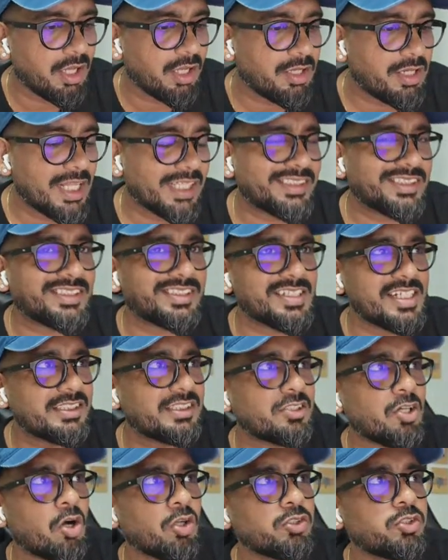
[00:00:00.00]

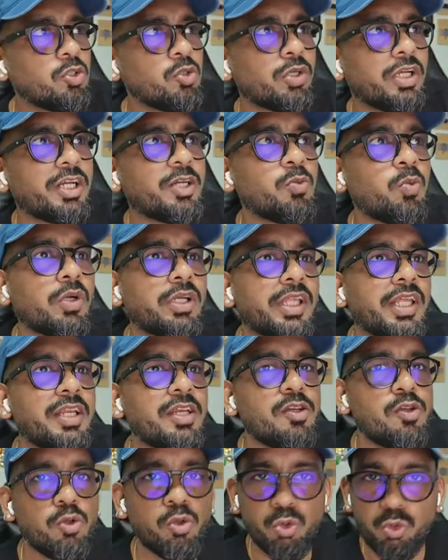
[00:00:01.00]
Let's also look at what can
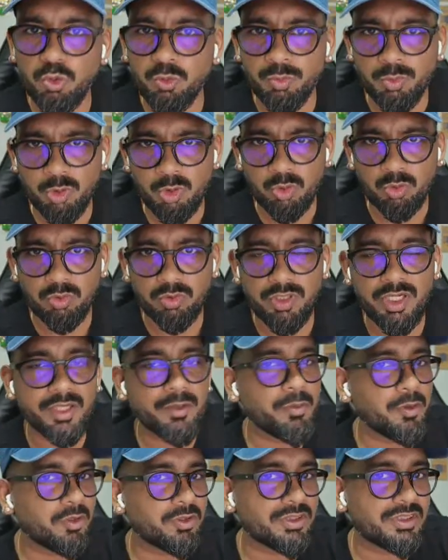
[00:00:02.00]
Loom do,
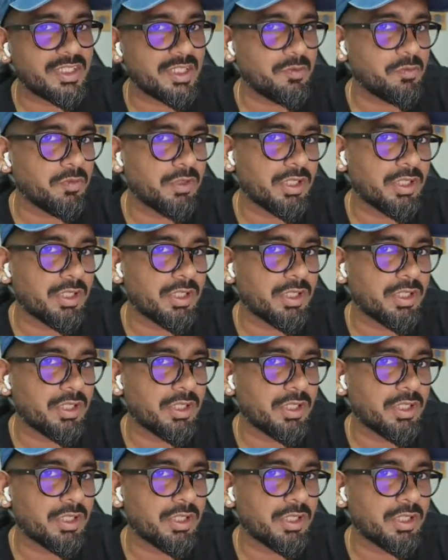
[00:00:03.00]
right? Because Teamwork